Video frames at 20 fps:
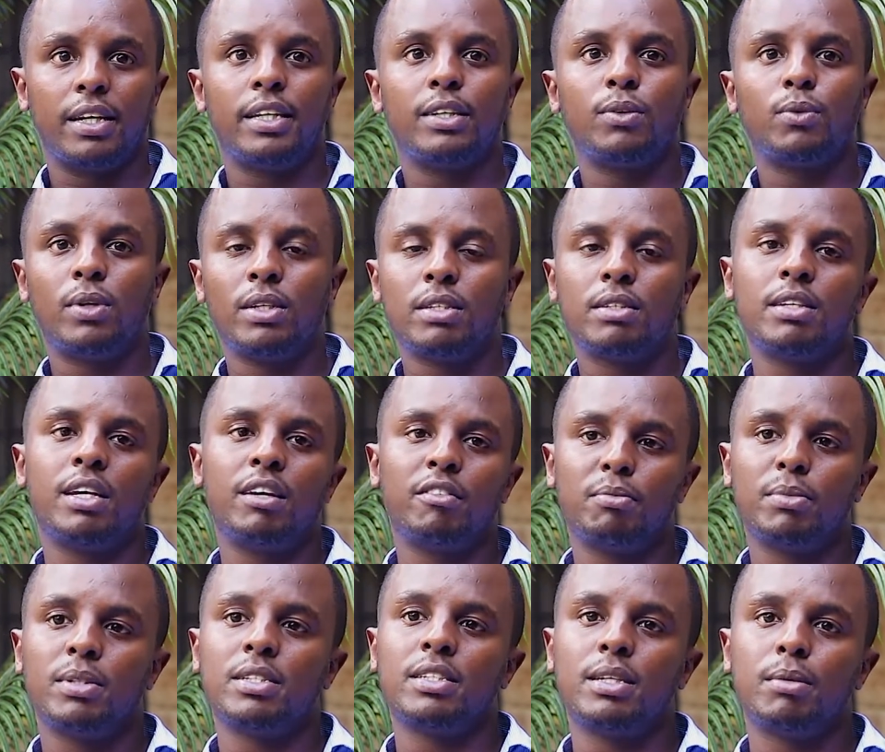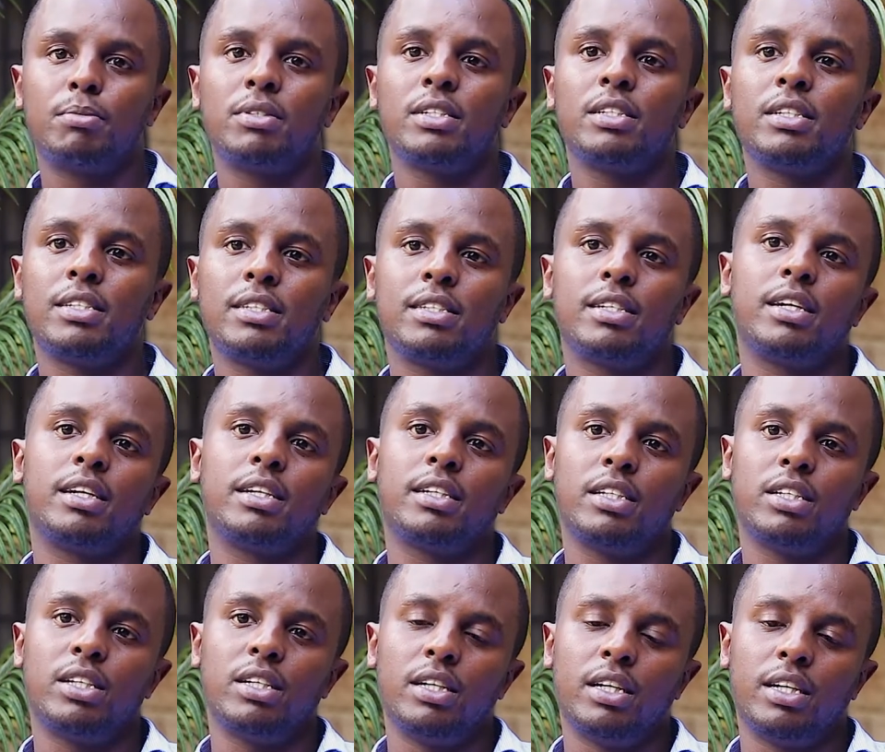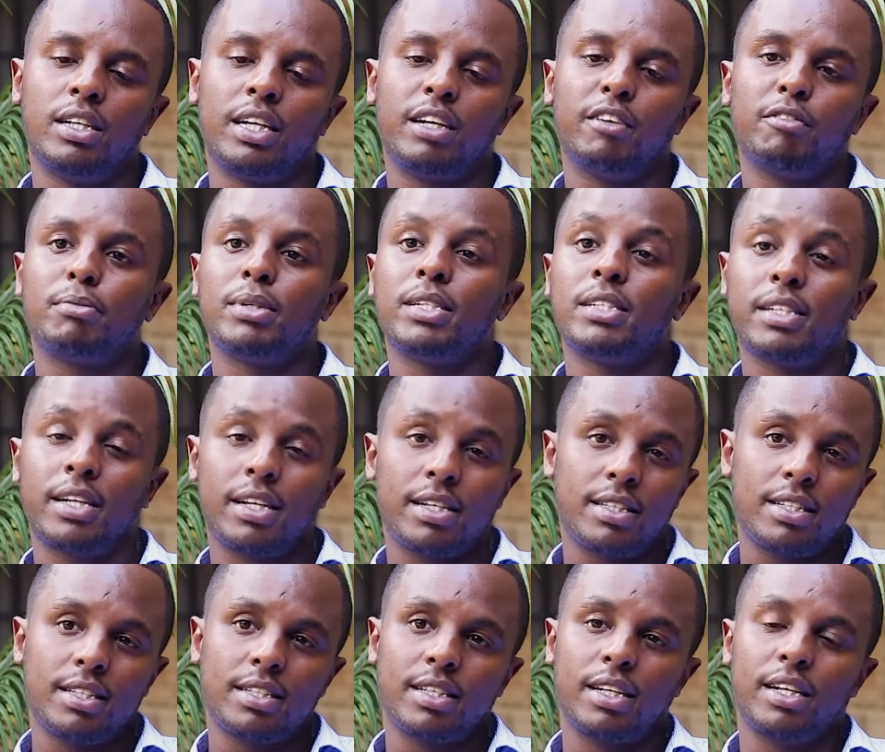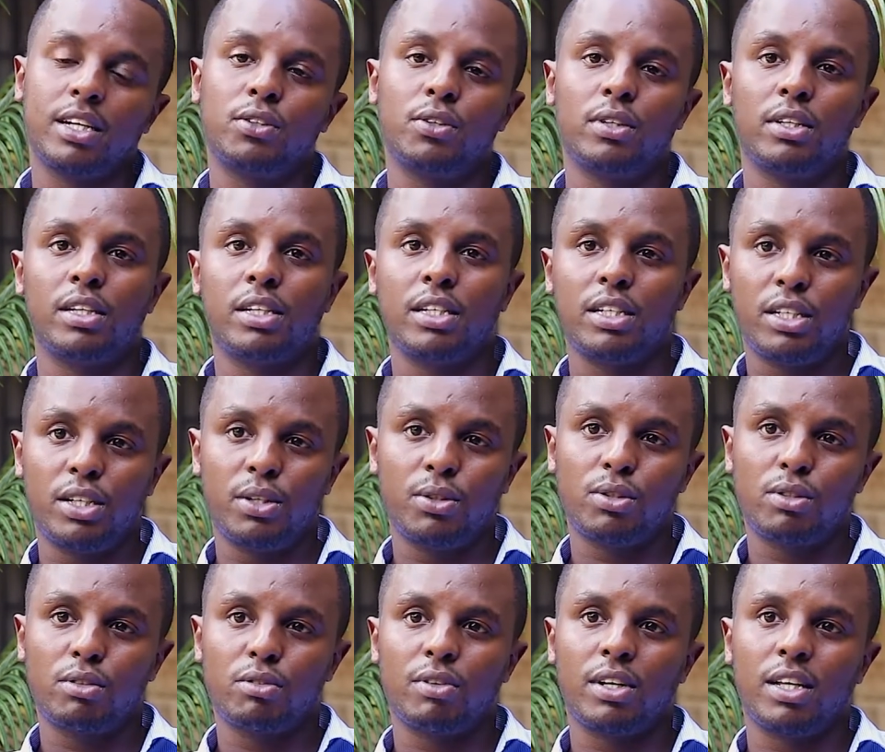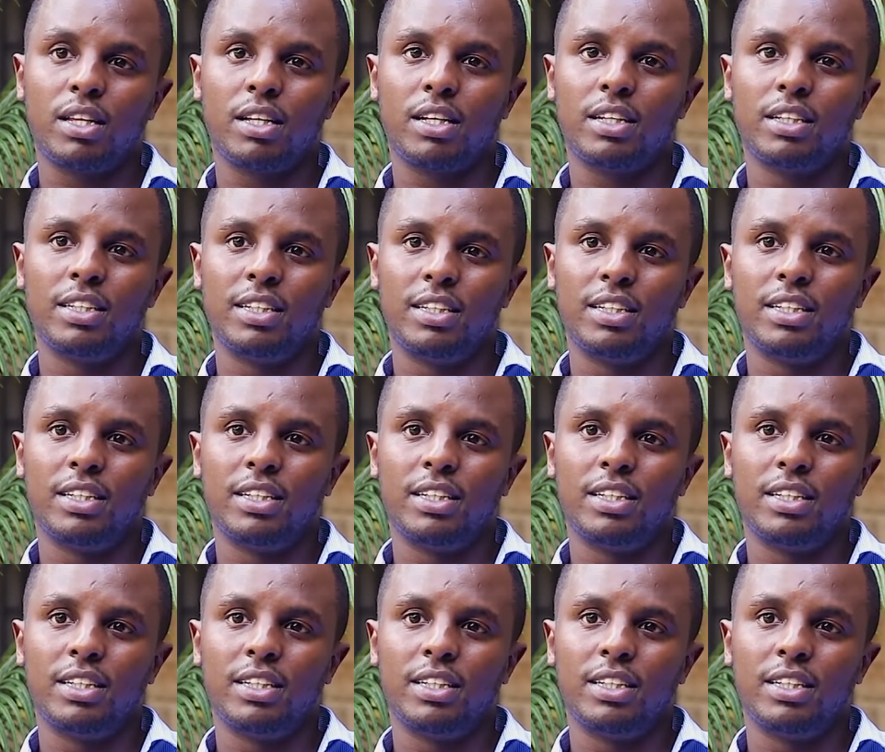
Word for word: And once government subsidies are, uh, government taxes are actually reduced further,